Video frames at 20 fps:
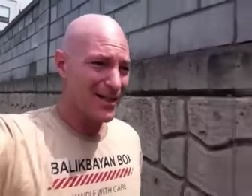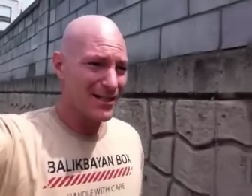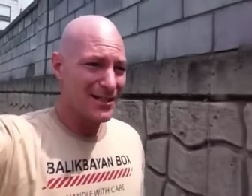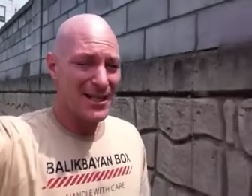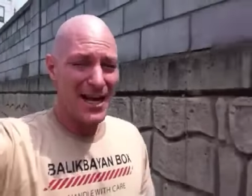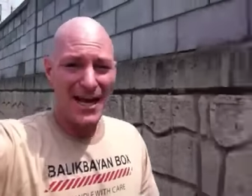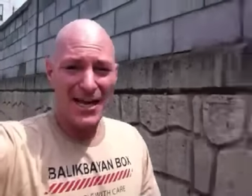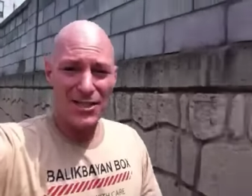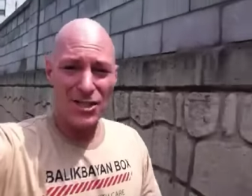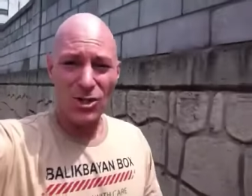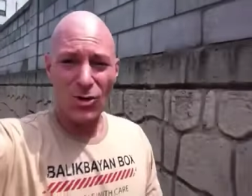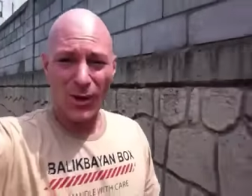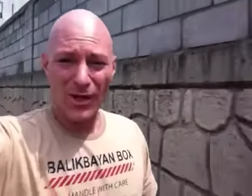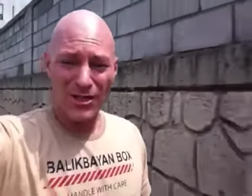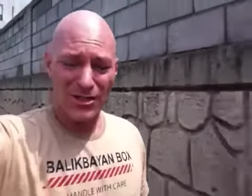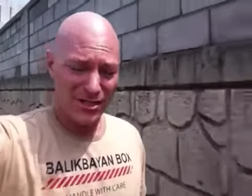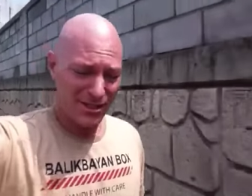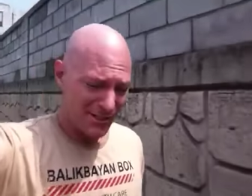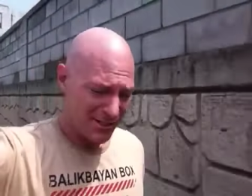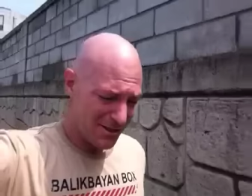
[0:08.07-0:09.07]
Today's
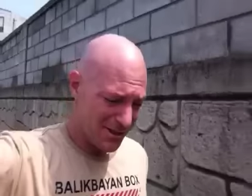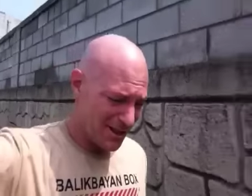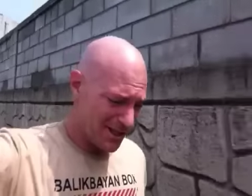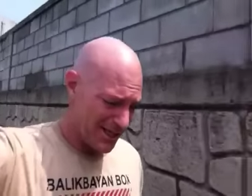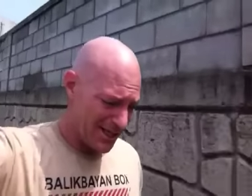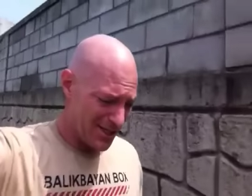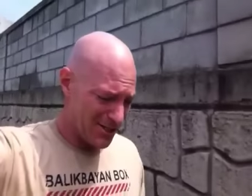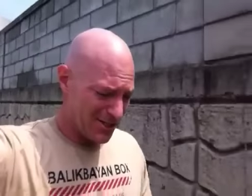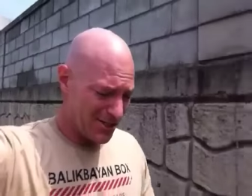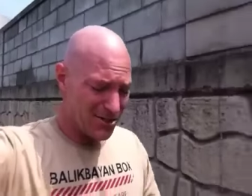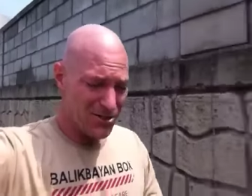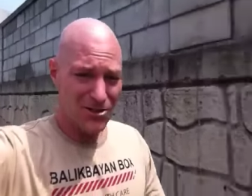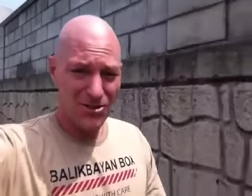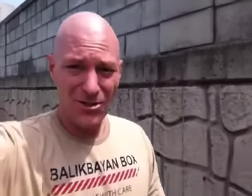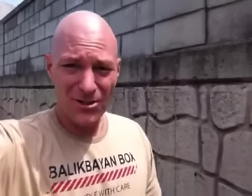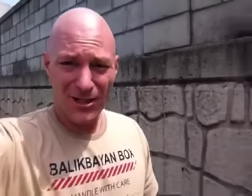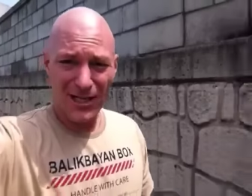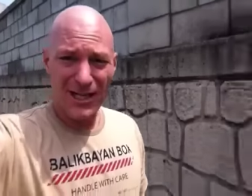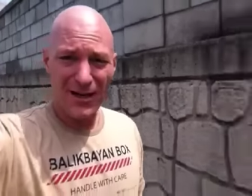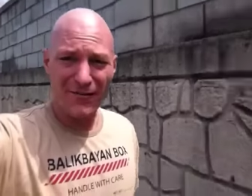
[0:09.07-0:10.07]
question is
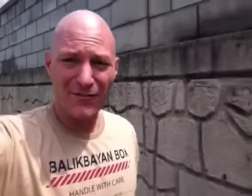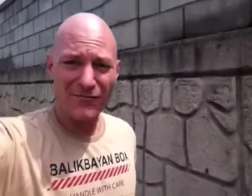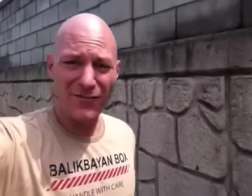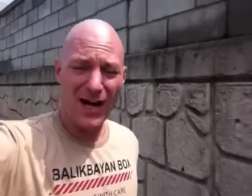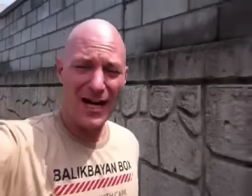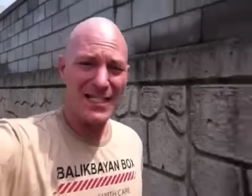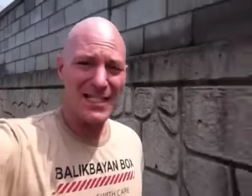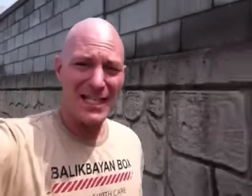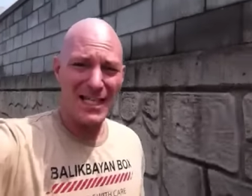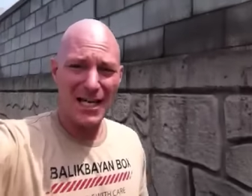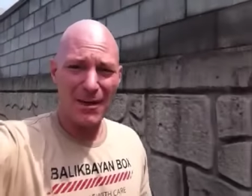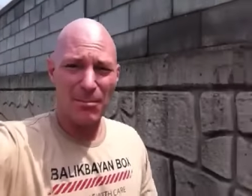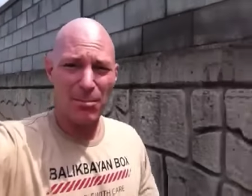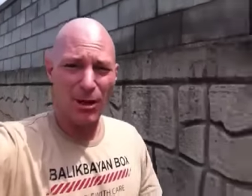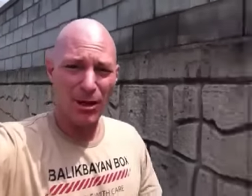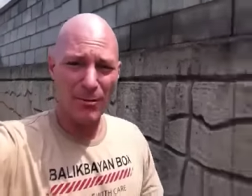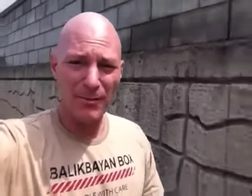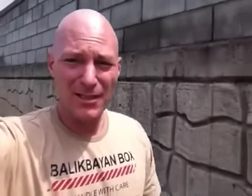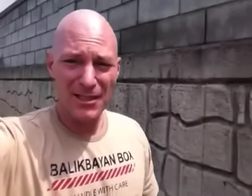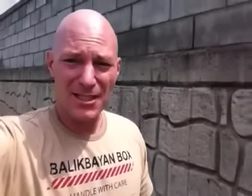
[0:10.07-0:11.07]
concerning finding
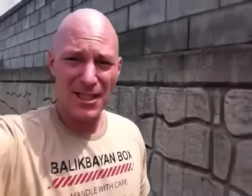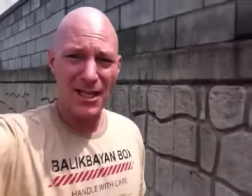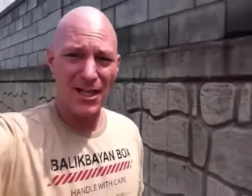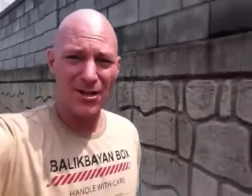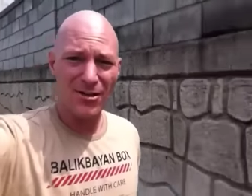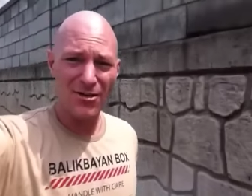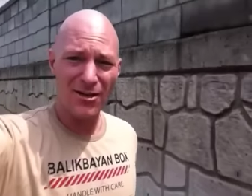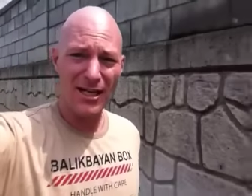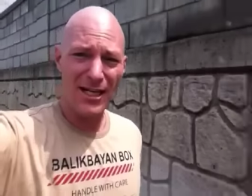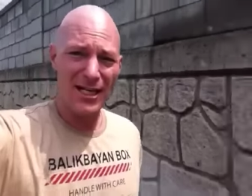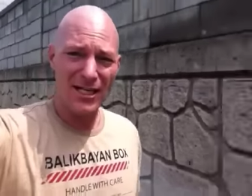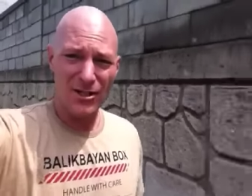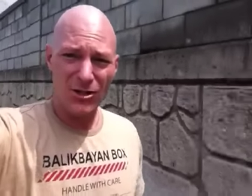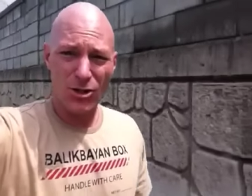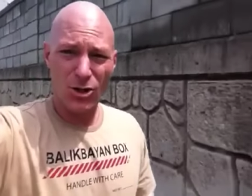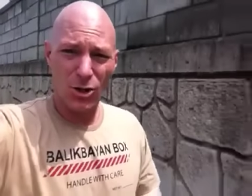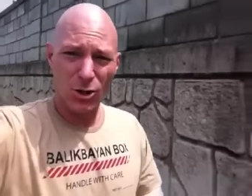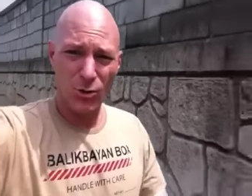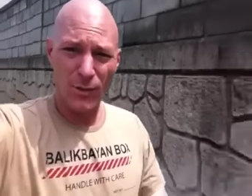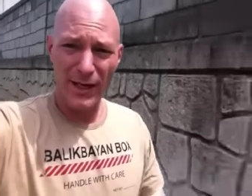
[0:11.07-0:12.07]
apartments here in
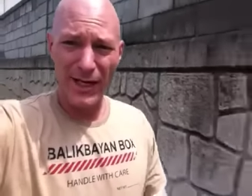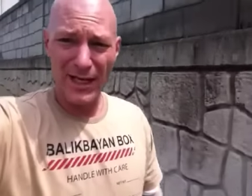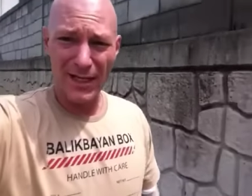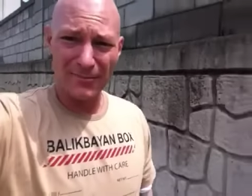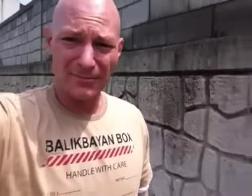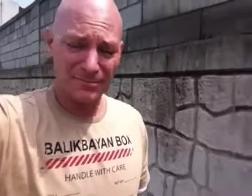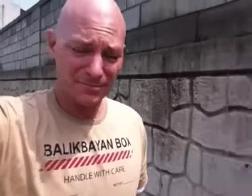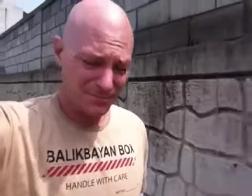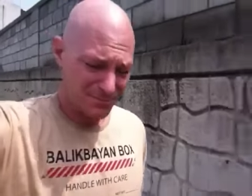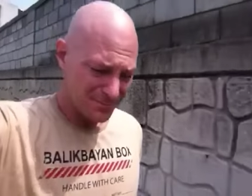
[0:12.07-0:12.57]
Korea.